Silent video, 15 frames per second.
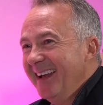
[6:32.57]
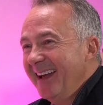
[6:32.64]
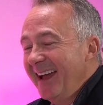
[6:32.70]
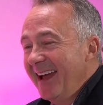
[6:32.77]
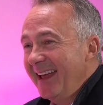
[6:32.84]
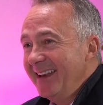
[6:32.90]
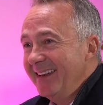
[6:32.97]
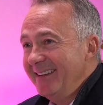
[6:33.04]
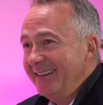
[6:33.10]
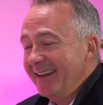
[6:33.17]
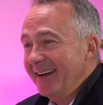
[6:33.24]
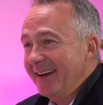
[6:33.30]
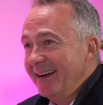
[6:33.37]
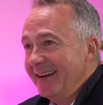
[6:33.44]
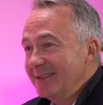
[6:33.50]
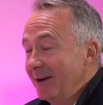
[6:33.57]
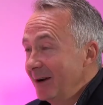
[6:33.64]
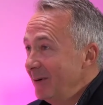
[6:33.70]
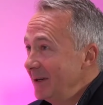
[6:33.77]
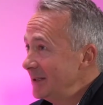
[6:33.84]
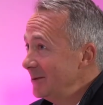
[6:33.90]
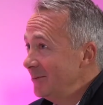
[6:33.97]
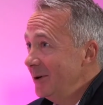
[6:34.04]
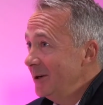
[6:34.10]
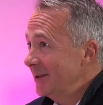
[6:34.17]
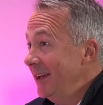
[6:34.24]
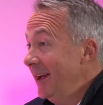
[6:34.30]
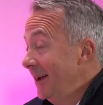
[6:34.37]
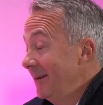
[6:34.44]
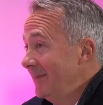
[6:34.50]
And so I went to work
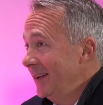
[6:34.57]
there.